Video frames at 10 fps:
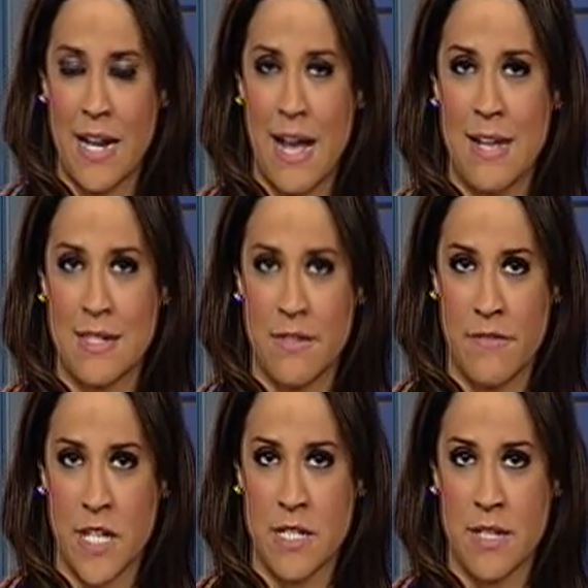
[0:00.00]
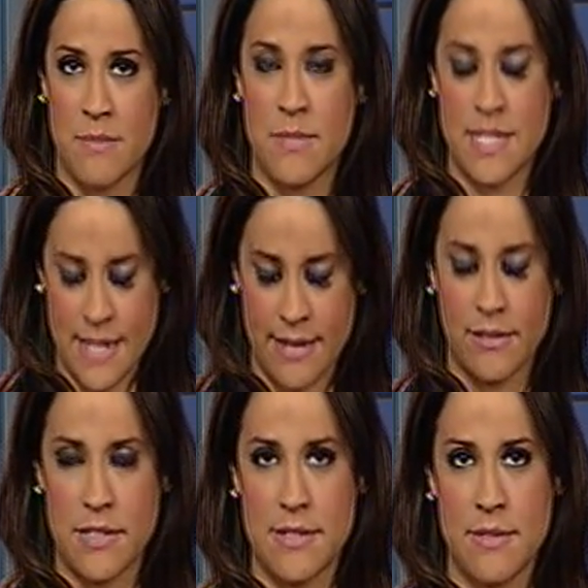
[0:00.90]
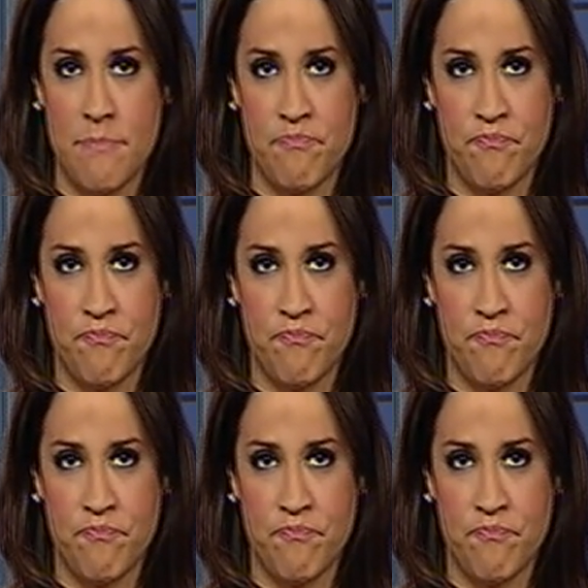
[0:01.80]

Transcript: as the victims. Take a listen.